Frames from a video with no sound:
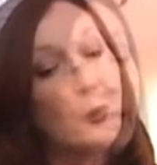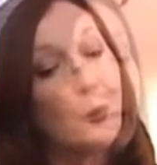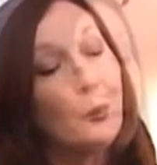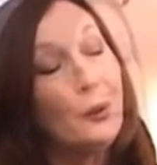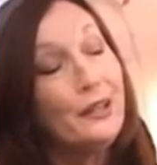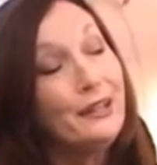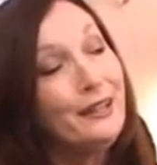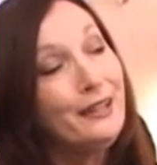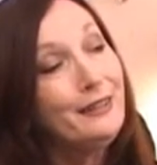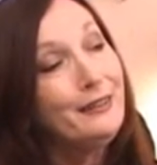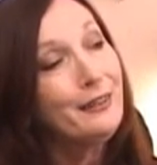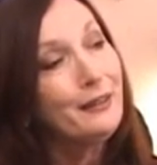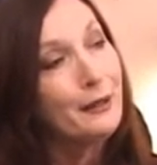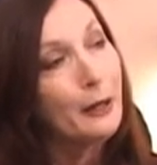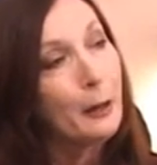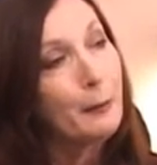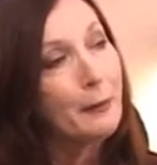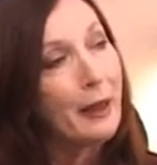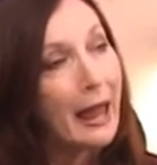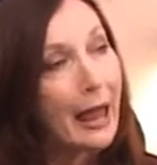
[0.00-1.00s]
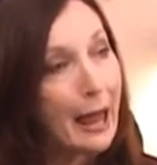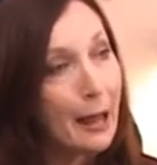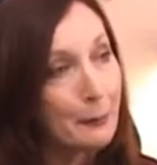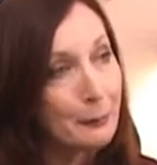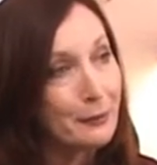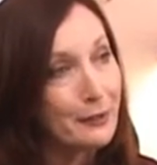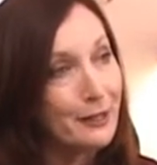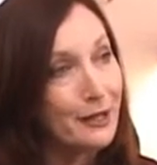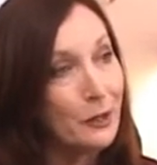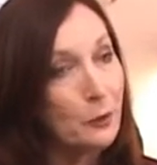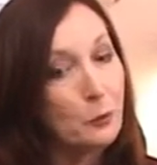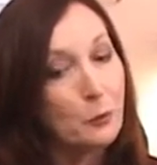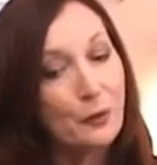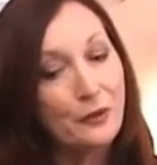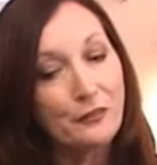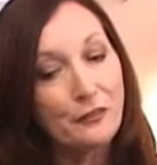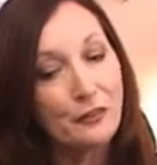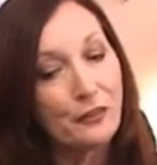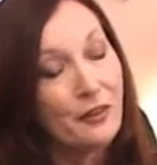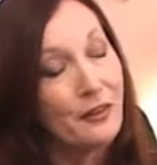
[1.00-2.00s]
What ended up happening
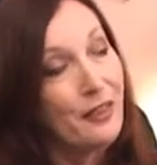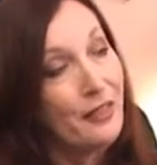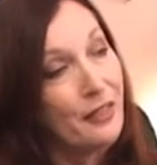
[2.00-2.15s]
was